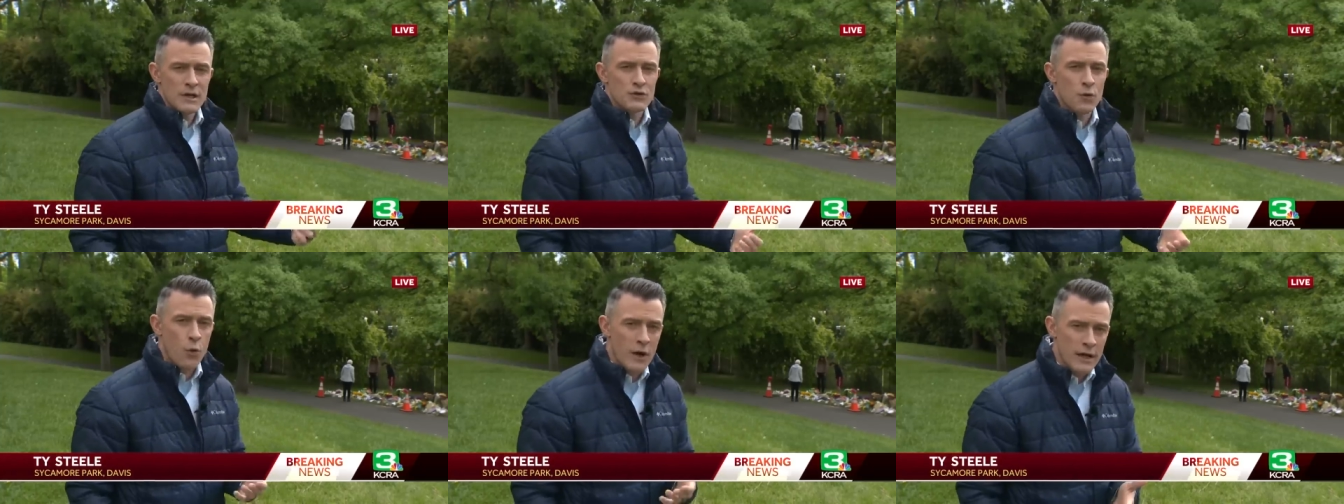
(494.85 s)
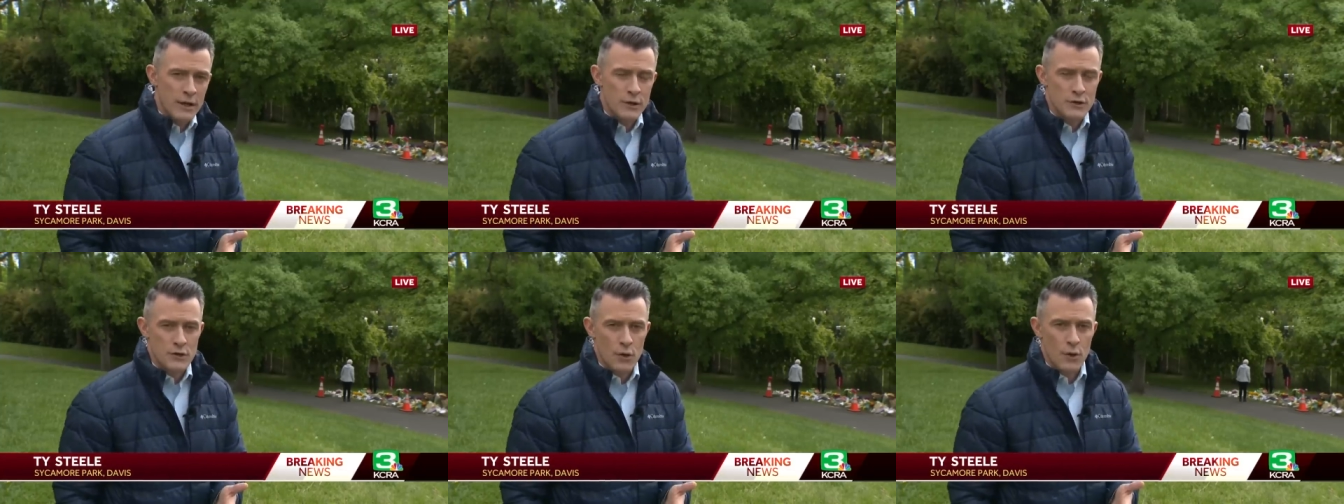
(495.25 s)
20
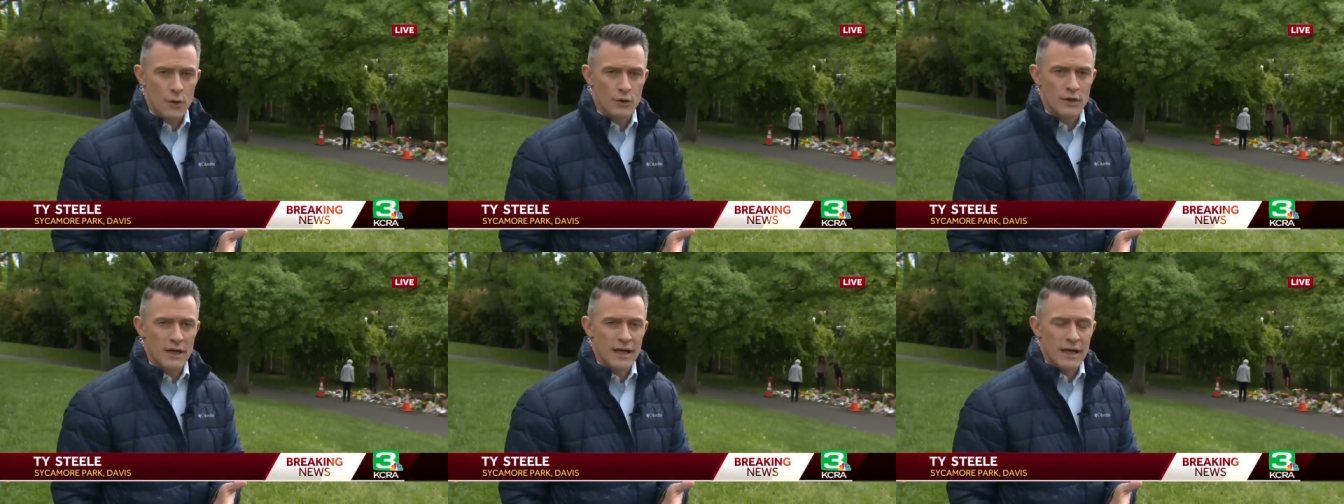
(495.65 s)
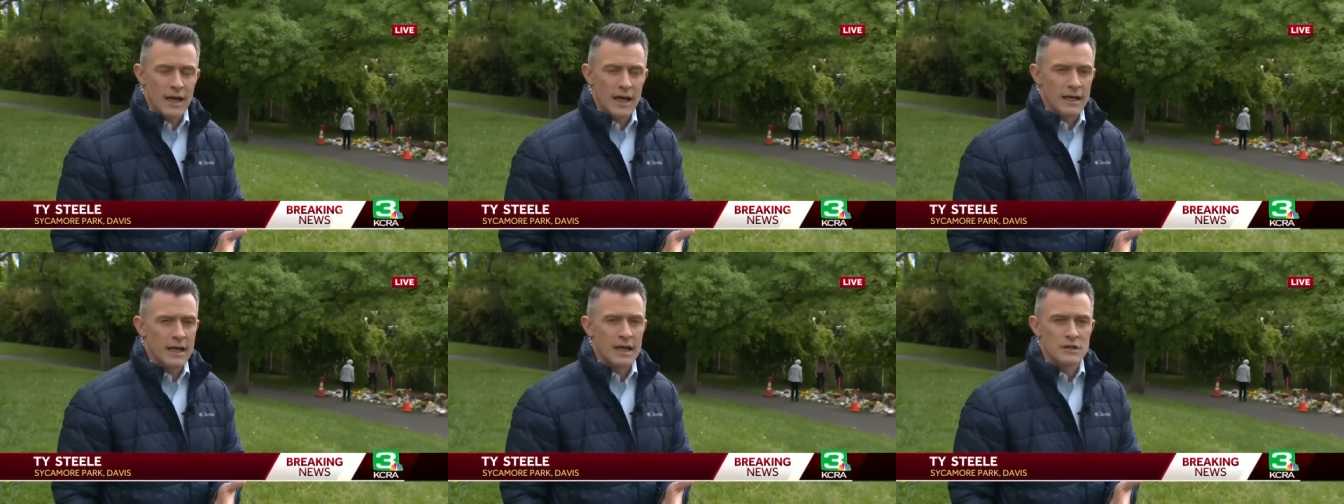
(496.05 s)
years old,
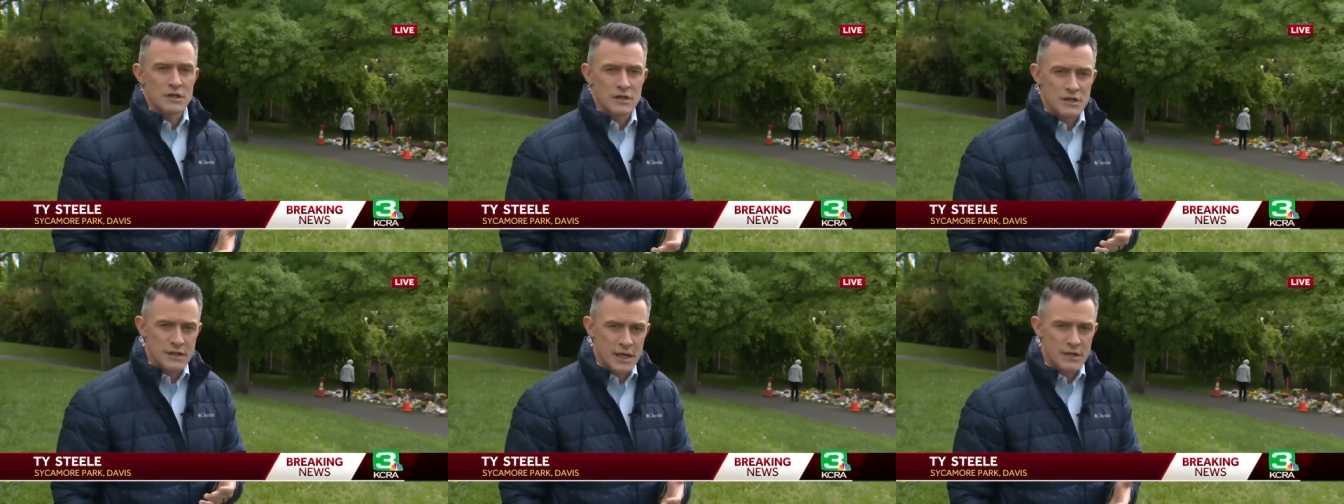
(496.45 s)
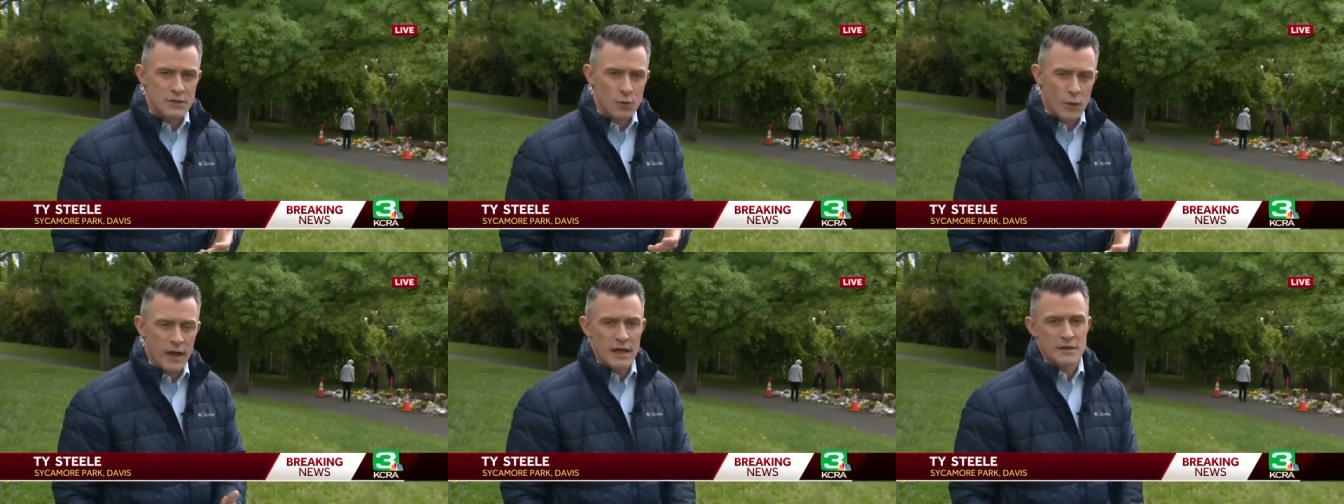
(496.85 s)
again, just 6
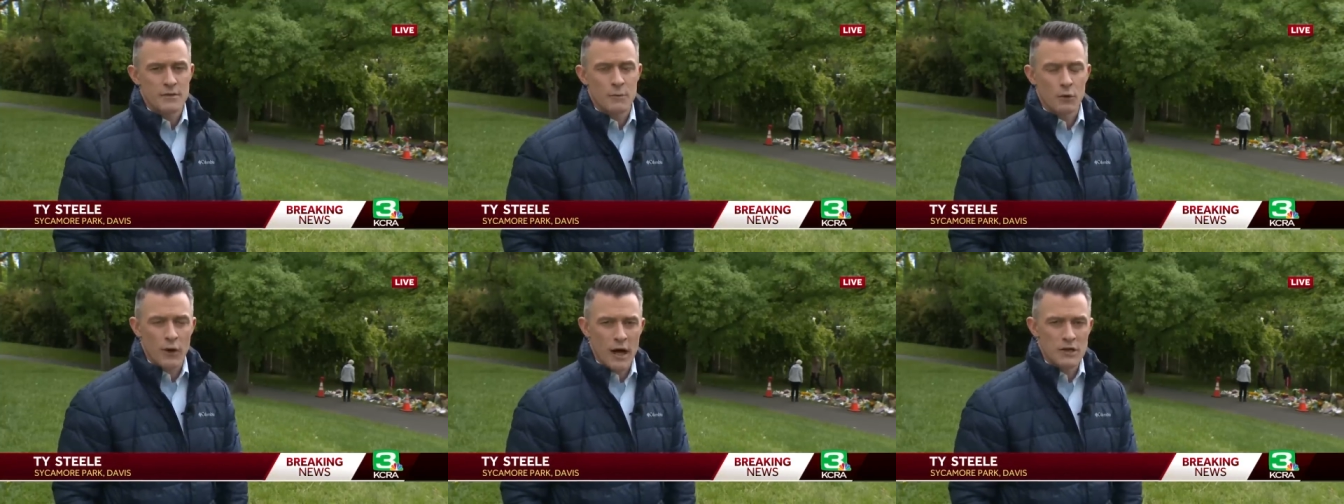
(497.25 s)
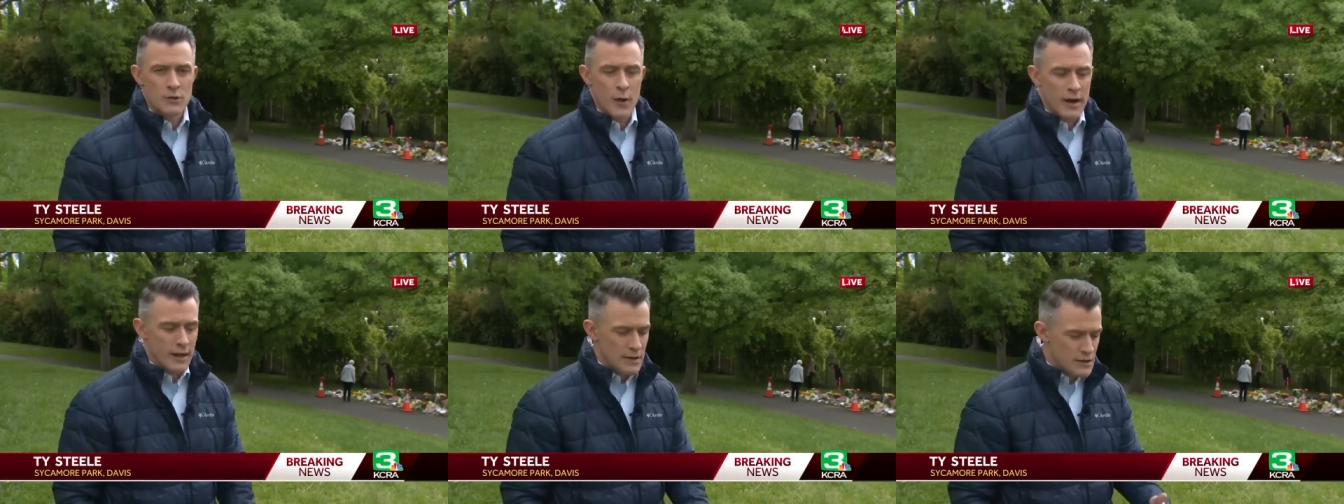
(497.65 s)
weeks from
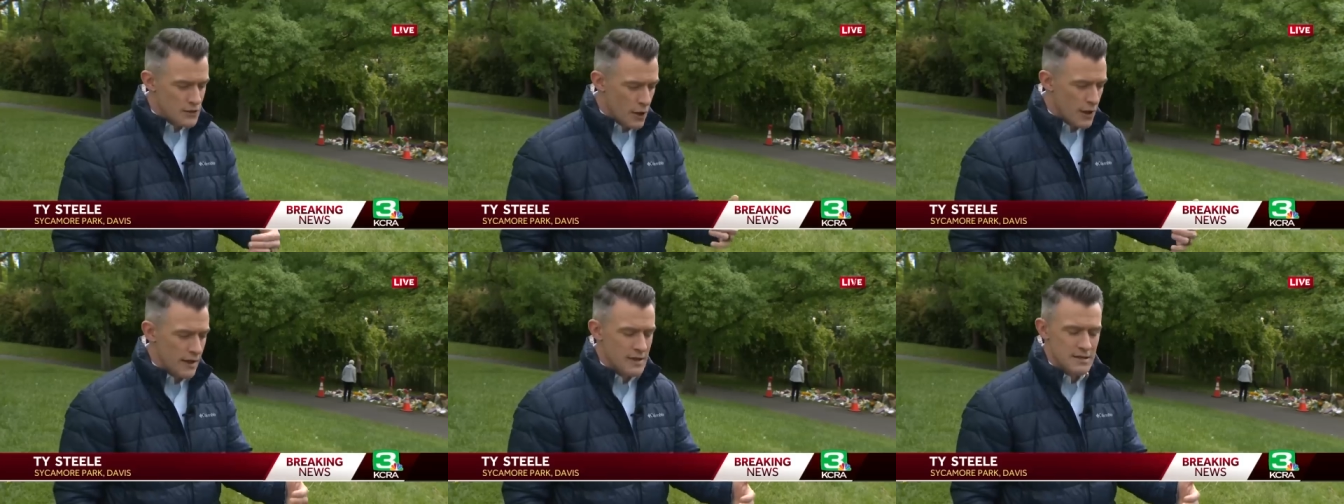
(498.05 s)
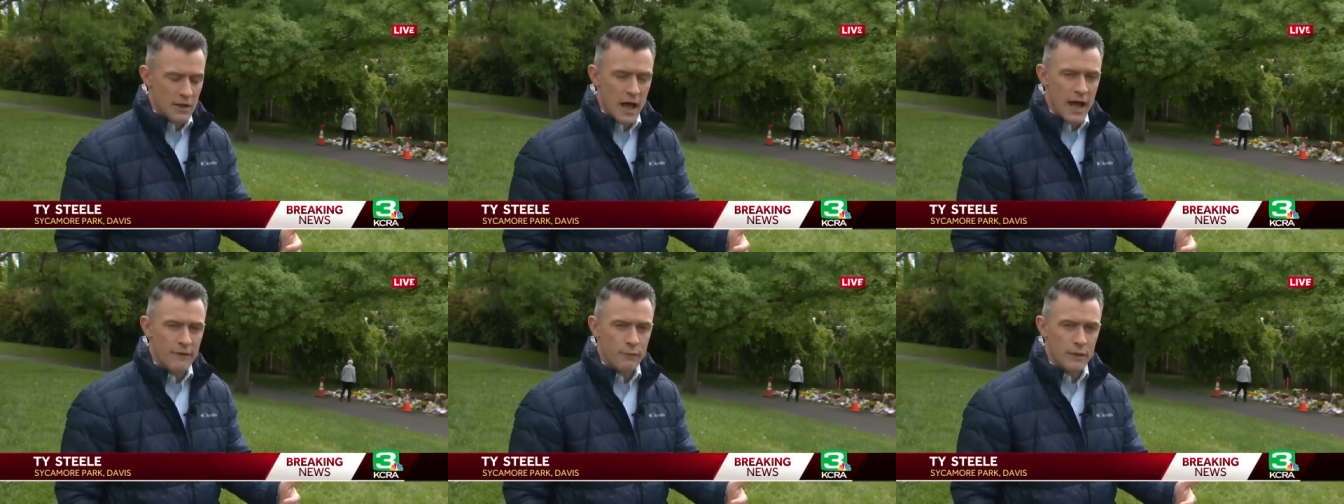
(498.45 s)
graduating and starting his life.